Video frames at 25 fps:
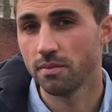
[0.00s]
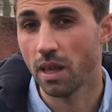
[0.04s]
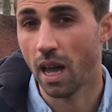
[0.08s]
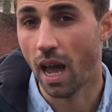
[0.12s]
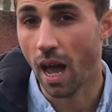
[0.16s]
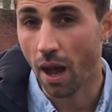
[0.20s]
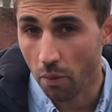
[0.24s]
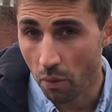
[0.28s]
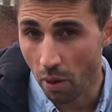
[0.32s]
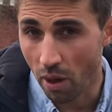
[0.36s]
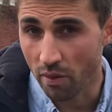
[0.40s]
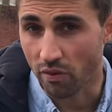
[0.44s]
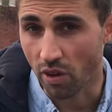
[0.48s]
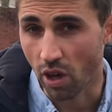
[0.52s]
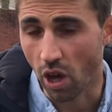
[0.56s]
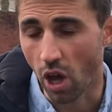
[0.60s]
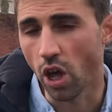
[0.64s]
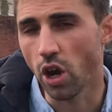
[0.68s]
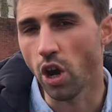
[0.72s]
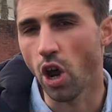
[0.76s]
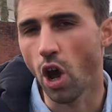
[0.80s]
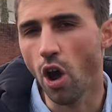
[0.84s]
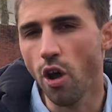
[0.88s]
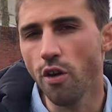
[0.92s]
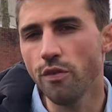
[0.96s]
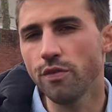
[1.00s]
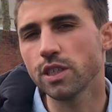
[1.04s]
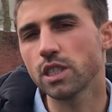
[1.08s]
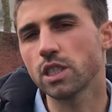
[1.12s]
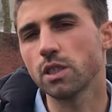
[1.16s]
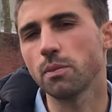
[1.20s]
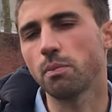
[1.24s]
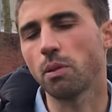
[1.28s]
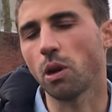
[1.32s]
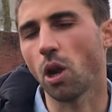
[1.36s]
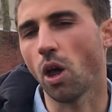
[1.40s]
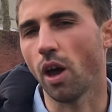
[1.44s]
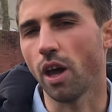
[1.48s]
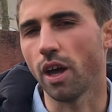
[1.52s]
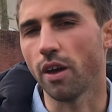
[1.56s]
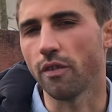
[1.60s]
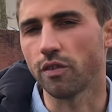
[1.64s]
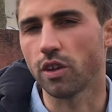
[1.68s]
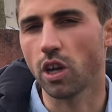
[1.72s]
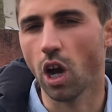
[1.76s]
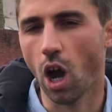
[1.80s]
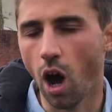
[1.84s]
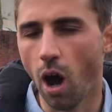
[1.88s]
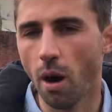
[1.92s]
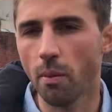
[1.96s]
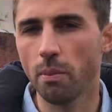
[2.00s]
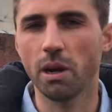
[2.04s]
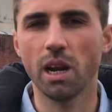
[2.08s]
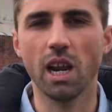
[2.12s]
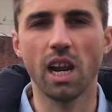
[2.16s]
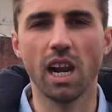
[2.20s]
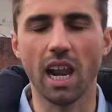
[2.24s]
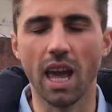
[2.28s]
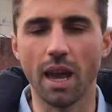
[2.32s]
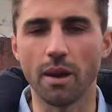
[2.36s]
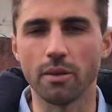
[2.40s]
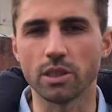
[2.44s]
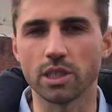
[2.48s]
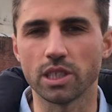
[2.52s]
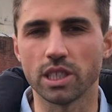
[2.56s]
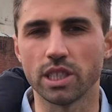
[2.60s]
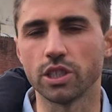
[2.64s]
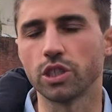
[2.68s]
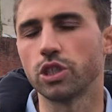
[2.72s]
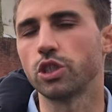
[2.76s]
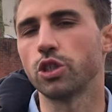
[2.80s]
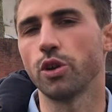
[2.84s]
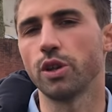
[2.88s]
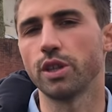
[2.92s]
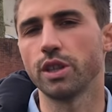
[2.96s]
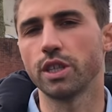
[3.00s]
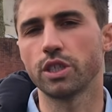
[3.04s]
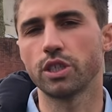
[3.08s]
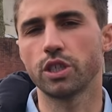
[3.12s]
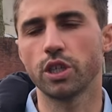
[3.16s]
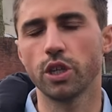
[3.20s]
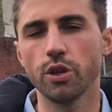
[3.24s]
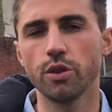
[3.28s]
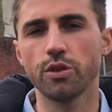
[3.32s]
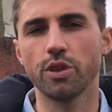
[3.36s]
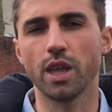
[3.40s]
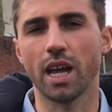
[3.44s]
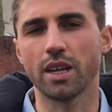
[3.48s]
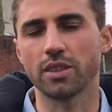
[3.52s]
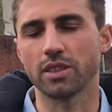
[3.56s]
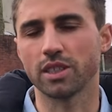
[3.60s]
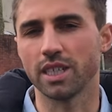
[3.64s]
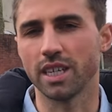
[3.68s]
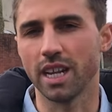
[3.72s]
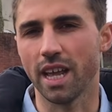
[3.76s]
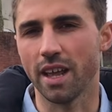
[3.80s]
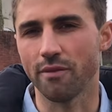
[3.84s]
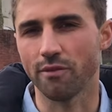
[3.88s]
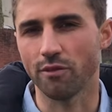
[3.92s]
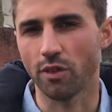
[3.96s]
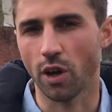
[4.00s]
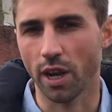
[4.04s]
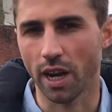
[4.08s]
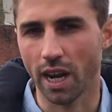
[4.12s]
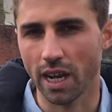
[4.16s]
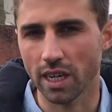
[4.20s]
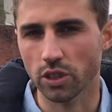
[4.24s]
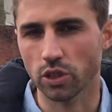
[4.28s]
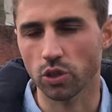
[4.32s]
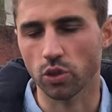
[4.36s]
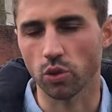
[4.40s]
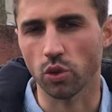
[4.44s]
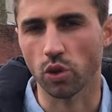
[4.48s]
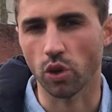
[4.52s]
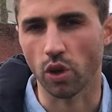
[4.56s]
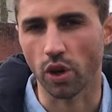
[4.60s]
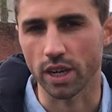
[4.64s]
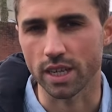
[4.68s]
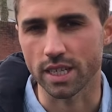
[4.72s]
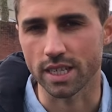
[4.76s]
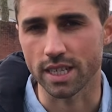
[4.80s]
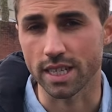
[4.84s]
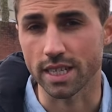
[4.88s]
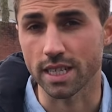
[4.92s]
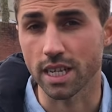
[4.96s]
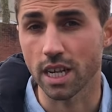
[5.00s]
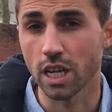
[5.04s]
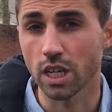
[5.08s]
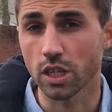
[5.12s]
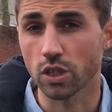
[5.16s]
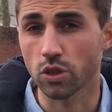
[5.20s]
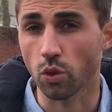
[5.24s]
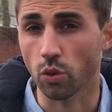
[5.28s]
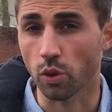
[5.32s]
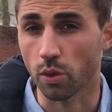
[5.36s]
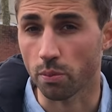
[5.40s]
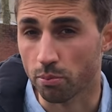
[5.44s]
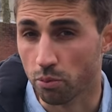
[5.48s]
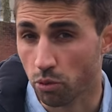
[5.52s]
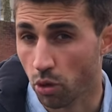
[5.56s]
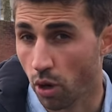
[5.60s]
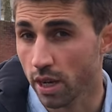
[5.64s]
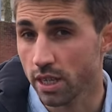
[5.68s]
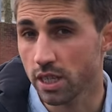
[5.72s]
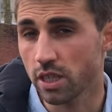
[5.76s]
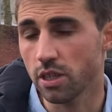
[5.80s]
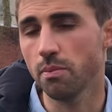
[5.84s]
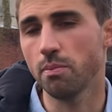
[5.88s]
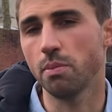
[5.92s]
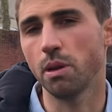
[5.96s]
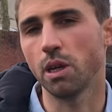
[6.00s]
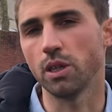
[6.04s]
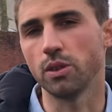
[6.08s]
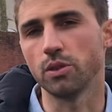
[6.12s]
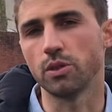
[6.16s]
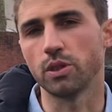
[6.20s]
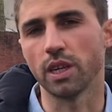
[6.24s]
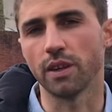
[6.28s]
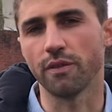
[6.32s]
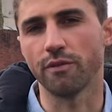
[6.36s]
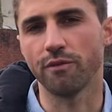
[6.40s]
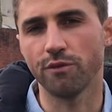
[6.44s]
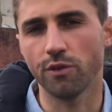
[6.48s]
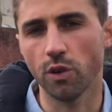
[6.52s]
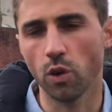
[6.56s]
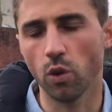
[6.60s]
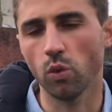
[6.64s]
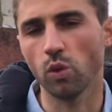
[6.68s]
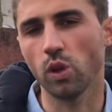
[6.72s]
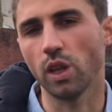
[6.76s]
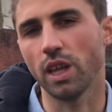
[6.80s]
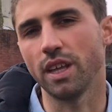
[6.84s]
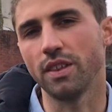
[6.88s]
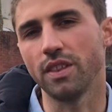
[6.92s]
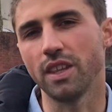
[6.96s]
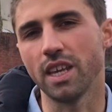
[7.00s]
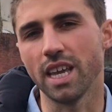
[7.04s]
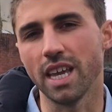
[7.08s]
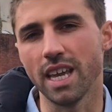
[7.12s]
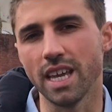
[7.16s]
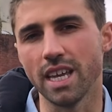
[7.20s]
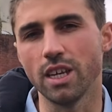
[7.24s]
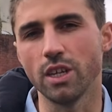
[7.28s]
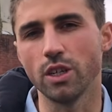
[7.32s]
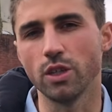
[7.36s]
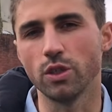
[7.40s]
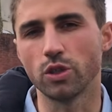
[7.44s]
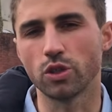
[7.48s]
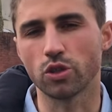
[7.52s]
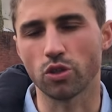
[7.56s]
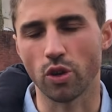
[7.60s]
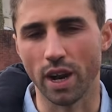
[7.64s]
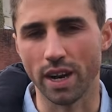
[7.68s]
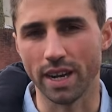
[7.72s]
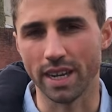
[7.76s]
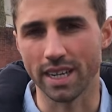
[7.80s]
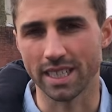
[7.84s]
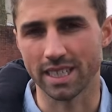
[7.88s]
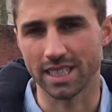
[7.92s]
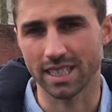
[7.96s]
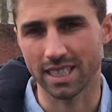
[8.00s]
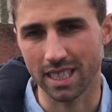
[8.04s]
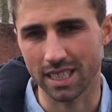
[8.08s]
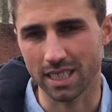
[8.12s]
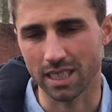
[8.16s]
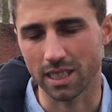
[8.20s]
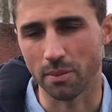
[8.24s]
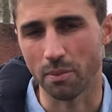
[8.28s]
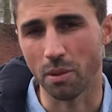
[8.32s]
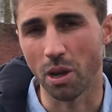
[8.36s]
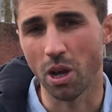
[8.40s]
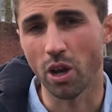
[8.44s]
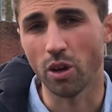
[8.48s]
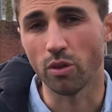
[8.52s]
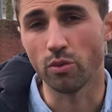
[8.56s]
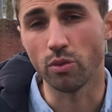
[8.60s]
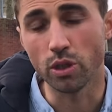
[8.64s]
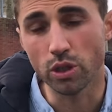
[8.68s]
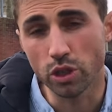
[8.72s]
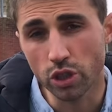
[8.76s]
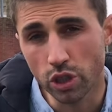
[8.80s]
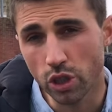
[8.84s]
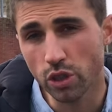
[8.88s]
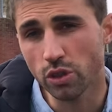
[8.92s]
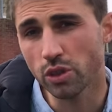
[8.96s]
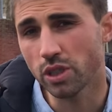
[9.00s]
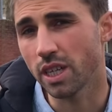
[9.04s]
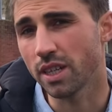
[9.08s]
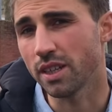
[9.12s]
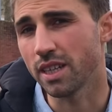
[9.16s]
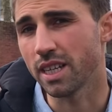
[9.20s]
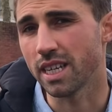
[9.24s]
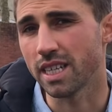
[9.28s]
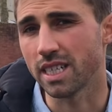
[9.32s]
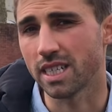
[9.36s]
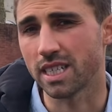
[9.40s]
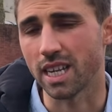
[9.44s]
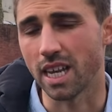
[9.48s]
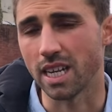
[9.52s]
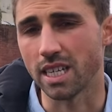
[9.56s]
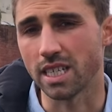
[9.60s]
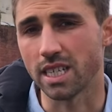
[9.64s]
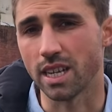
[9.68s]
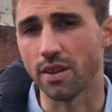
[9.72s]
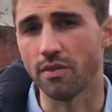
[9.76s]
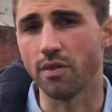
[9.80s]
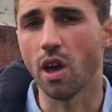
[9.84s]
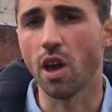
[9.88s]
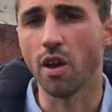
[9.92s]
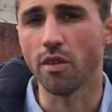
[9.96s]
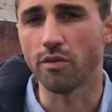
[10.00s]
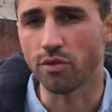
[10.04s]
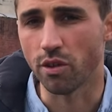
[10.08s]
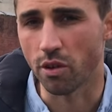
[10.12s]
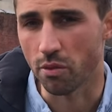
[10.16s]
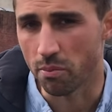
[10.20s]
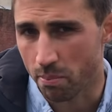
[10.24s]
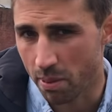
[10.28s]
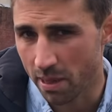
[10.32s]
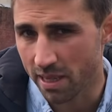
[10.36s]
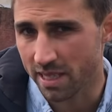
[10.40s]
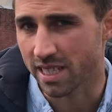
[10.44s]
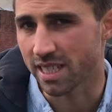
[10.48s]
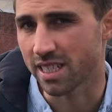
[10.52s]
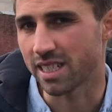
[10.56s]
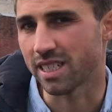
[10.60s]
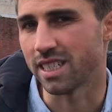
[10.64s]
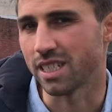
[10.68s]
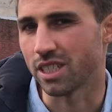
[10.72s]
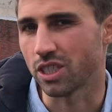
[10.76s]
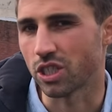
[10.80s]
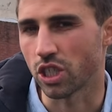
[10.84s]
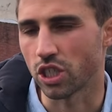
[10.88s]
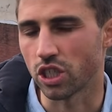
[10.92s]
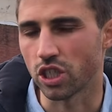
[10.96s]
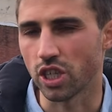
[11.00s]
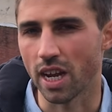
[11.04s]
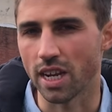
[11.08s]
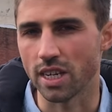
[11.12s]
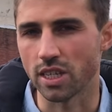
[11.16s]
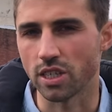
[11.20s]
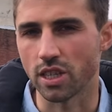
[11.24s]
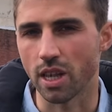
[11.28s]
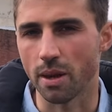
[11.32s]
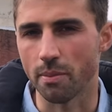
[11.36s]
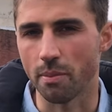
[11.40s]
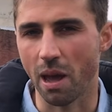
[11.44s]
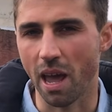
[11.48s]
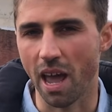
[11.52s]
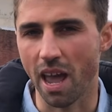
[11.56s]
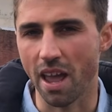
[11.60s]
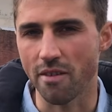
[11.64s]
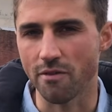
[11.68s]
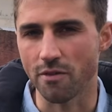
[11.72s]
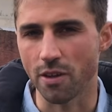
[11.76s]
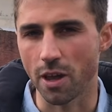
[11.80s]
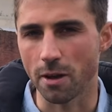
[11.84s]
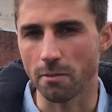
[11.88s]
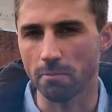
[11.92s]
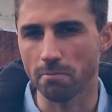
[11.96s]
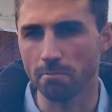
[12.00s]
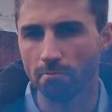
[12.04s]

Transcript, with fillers: However, an oversupply of carbon allowances during the 2008 financial crisis saw the price of polluting fall in the EU's trading system, reducing the incentive for businesses to change their behaviour.